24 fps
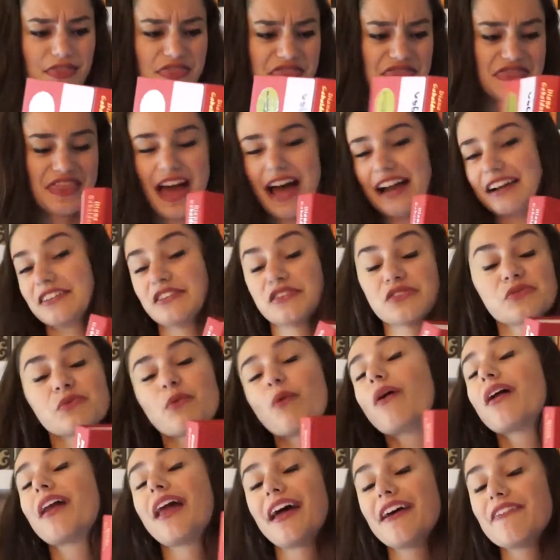that is
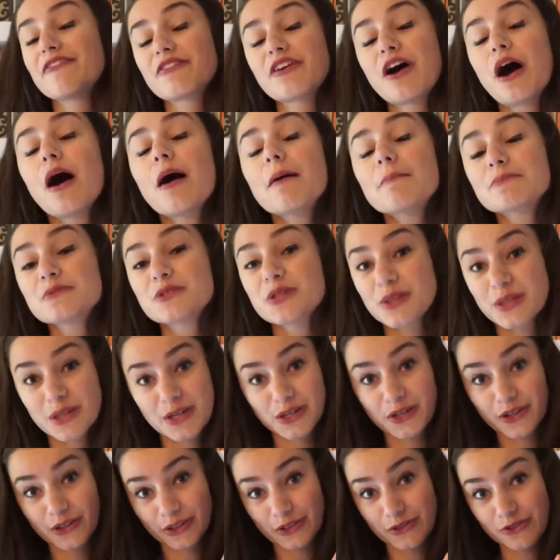what I've come to the
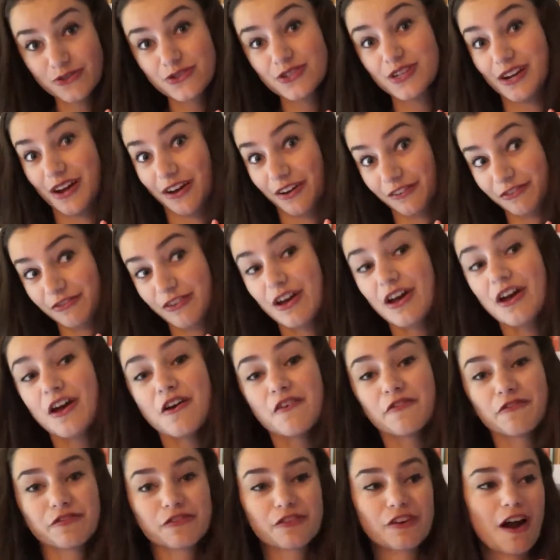conclusion of
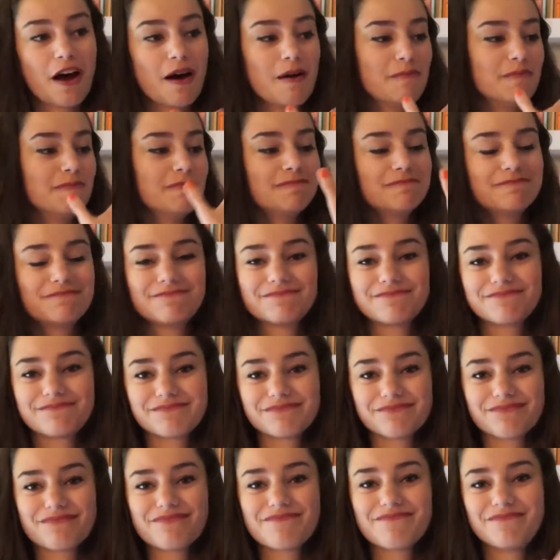from
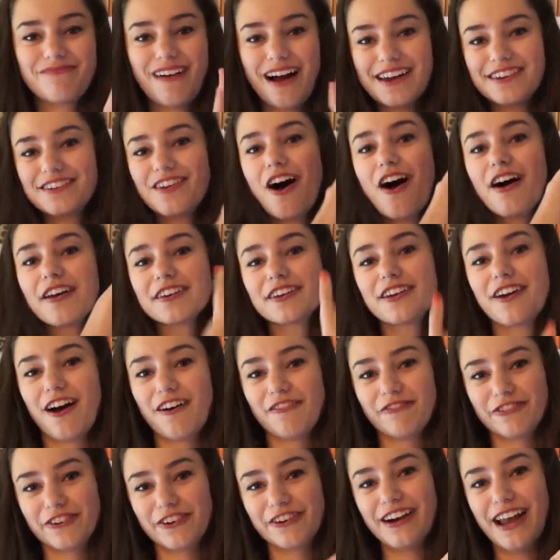my
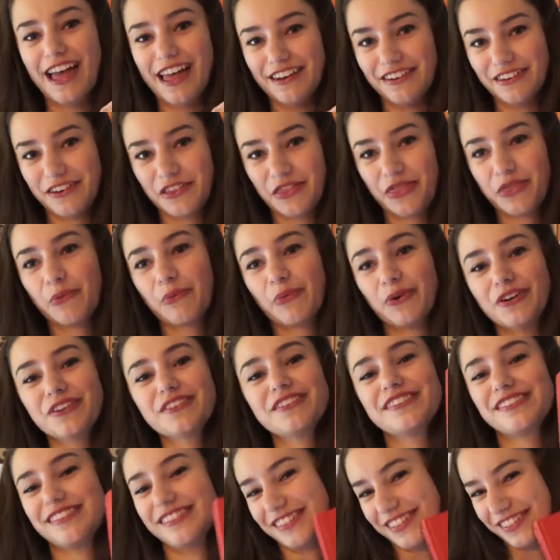non-cover and the
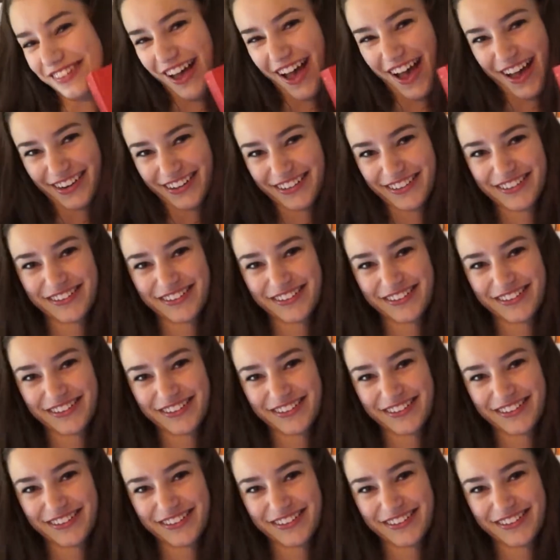words inside.